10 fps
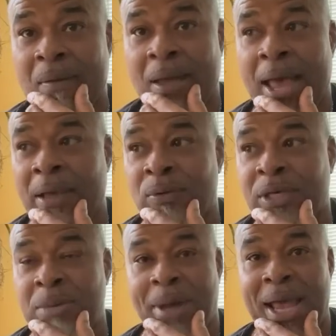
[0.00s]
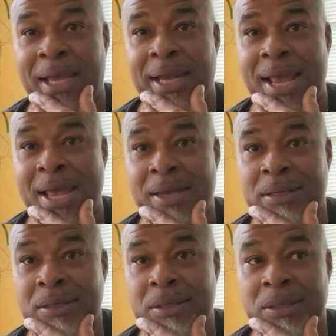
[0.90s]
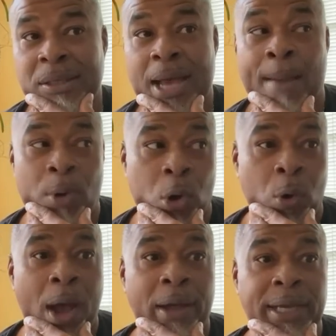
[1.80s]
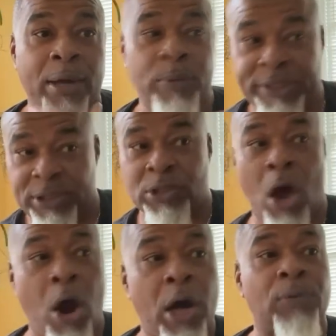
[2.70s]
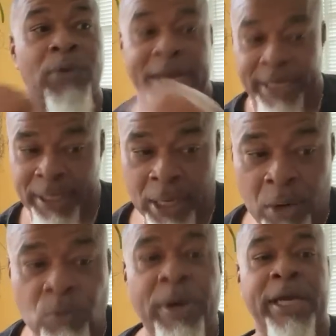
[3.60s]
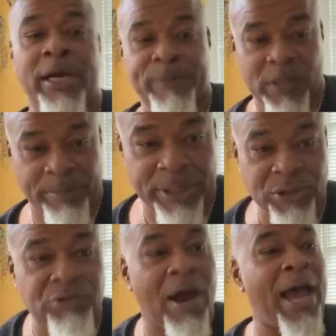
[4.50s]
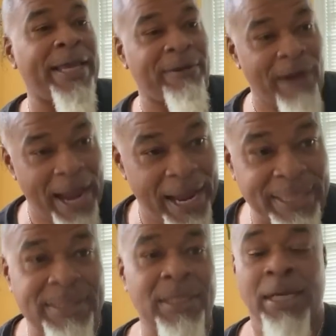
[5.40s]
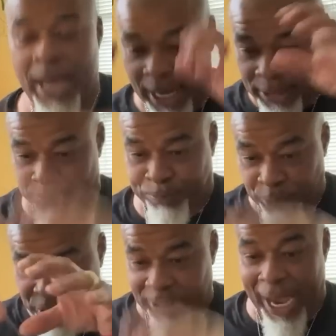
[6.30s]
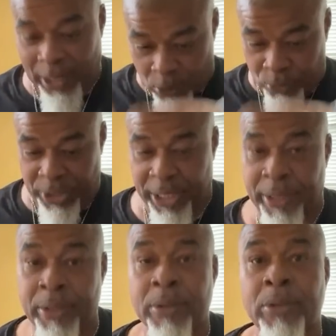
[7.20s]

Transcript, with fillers: I ain't gonna keep buying that. I'm gonna go out here with this hard rake, rake up some dry grass, and put that on there